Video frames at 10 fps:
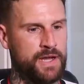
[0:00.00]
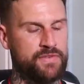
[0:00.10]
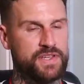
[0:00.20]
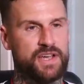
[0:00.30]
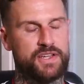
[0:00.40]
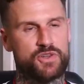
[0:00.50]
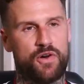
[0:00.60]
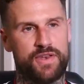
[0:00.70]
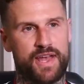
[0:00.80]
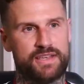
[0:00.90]
if there's any
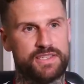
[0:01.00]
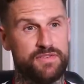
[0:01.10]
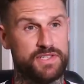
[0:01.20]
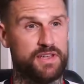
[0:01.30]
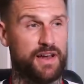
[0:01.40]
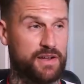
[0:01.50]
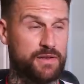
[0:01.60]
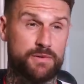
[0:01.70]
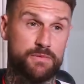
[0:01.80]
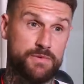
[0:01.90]
sort of negativity that
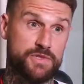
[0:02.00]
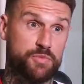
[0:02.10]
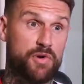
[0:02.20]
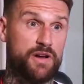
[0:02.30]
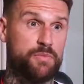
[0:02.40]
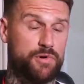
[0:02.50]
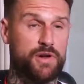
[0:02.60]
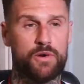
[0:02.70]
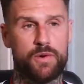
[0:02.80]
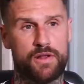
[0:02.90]
can spread
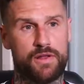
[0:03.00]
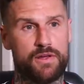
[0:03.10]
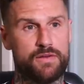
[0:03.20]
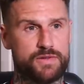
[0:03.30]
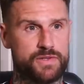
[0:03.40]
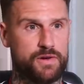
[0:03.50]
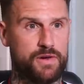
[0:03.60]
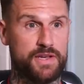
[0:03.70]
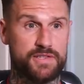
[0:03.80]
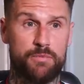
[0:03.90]
pretty quickly, so
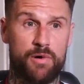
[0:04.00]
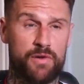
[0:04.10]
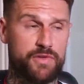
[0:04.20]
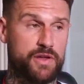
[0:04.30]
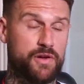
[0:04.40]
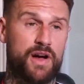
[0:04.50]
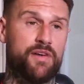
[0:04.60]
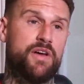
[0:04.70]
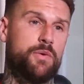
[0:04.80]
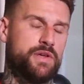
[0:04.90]
it's important that you don't
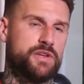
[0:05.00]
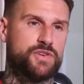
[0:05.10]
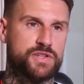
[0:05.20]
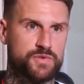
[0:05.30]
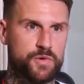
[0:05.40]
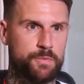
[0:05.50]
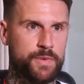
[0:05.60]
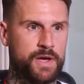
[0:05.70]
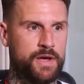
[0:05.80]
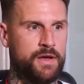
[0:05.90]
have that within your dressing room.
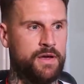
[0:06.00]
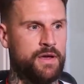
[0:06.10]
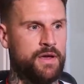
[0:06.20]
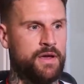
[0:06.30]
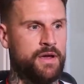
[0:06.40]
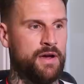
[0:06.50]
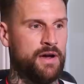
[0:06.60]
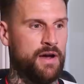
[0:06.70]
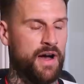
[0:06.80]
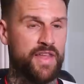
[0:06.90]

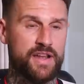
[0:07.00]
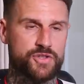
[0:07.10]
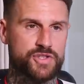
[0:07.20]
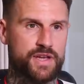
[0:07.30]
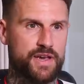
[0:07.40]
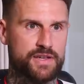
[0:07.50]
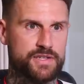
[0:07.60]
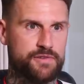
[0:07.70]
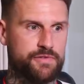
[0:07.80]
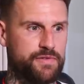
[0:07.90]
And then it's just a
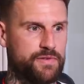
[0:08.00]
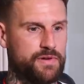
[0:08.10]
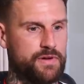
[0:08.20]
case of